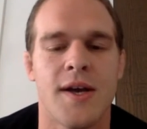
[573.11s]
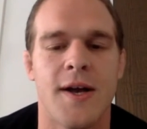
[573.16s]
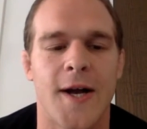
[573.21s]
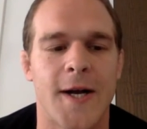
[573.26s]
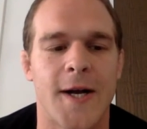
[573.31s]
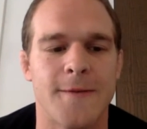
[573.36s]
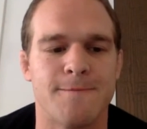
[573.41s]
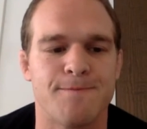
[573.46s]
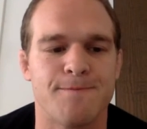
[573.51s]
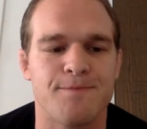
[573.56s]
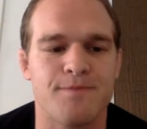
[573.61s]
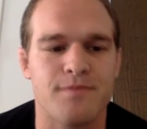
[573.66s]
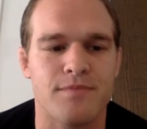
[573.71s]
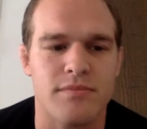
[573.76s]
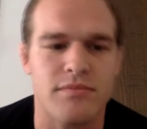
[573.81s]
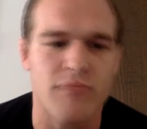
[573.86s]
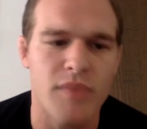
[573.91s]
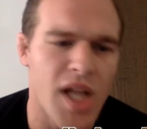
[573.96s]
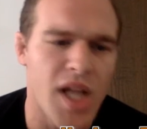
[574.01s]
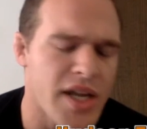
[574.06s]

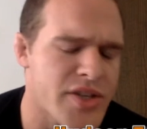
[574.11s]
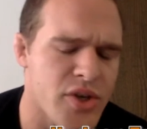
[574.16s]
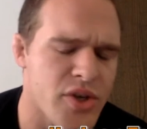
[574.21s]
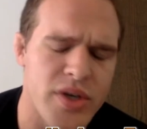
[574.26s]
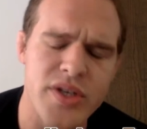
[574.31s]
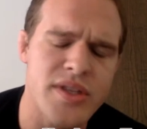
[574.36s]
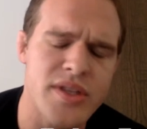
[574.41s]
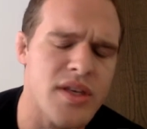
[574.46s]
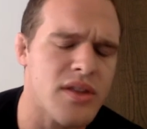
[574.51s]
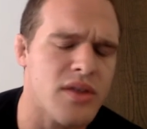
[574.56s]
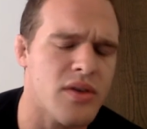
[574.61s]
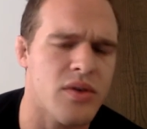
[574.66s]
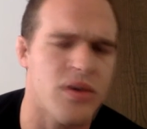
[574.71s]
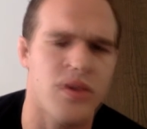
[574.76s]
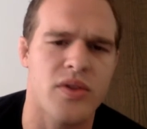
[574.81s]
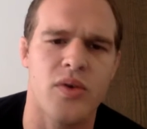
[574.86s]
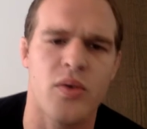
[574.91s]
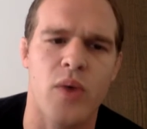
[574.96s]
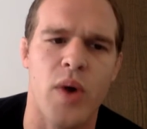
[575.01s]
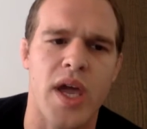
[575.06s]
So I just think
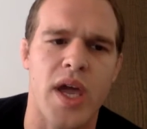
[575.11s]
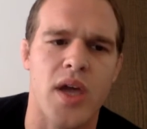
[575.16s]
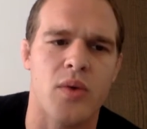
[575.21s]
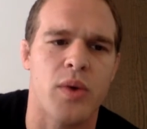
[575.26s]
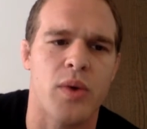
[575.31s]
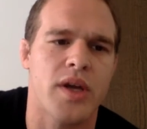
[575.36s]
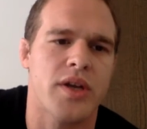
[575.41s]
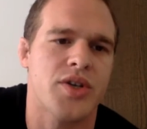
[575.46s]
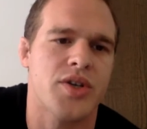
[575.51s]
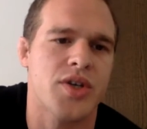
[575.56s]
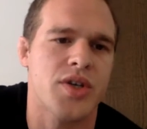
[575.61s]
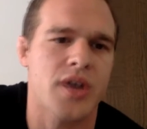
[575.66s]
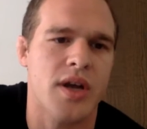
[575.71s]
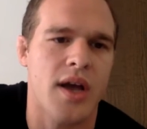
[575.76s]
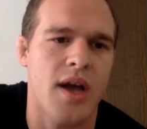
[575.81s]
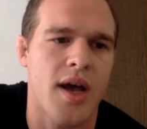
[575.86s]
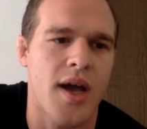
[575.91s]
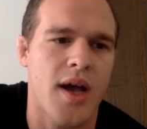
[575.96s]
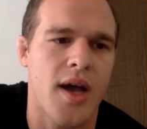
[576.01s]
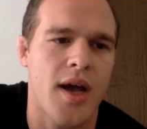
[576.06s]
the way in which
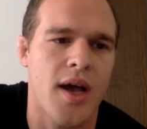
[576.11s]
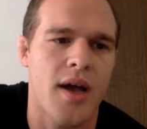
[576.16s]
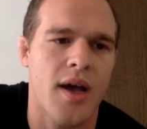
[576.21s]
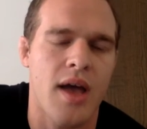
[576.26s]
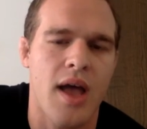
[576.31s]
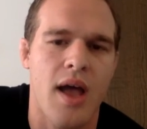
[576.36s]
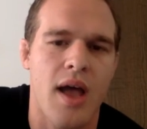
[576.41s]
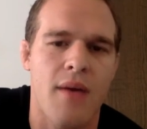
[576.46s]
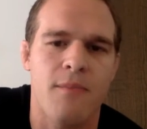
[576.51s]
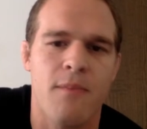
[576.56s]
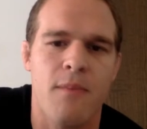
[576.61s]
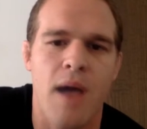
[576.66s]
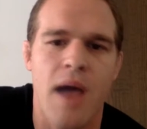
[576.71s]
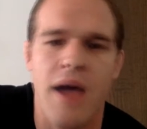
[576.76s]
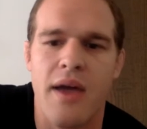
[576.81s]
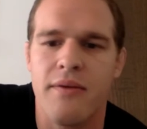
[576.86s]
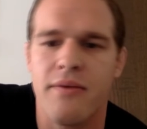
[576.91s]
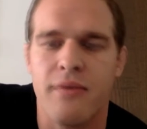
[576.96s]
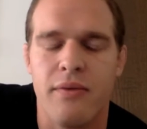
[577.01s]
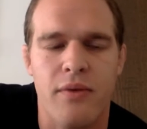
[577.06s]

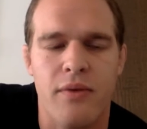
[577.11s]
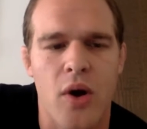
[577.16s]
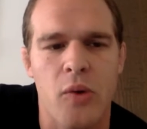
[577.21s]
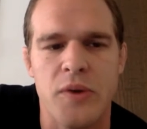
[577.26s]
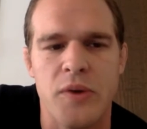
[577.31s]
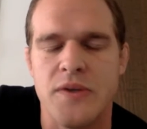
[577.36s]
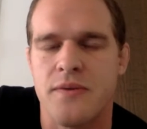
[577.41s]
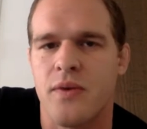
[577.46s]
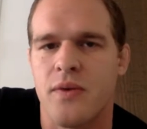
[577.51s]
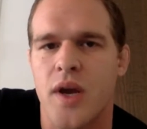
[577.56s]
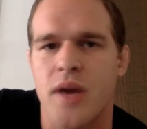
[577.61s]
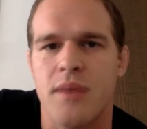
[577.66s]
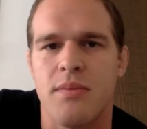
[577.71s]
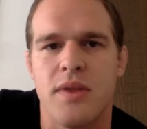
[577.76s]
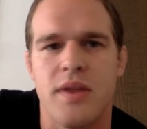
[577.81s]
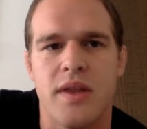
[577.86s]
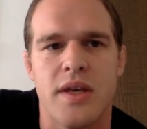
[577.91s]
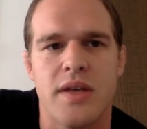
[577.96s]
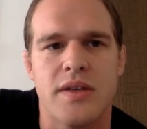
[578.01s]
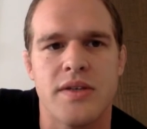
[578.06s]
I've always
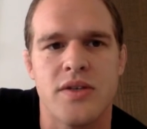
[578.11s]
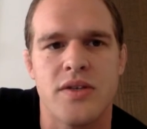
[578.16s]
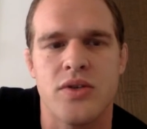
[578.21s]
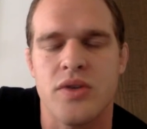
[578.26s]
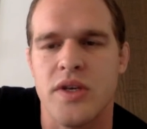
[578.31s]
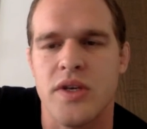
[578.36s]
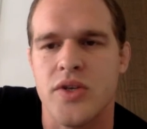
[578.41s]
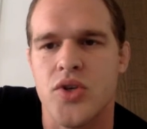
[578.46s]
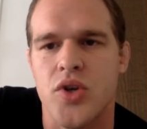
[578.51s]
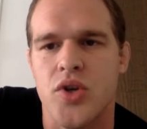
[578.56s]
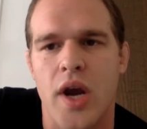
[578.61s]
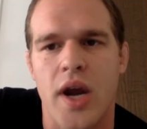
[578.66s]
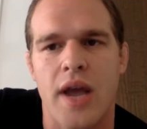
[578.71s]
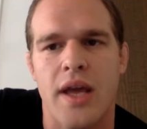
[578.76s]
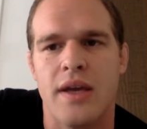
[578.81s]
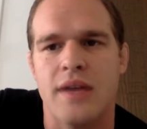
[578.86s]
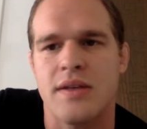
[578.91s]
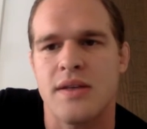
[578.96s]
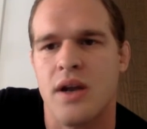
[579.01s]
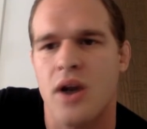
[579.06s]
framed these
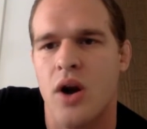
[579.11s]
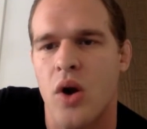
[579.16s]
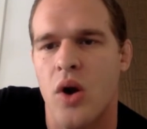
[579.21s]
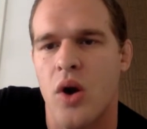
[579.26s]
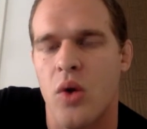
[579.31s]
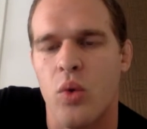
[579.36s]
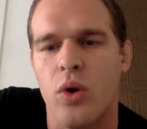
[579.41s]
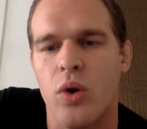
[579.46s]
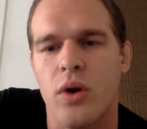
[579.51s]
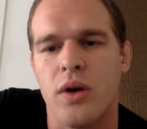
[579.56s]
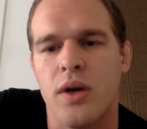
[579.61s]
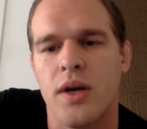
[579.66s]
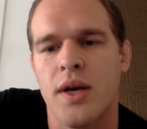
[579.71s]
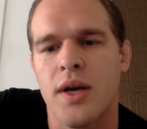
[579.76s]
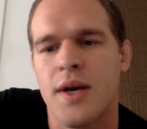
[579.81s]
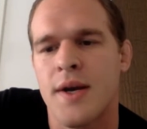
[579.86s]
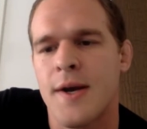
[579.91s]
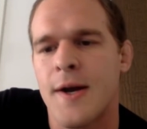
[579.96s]
trainings and our work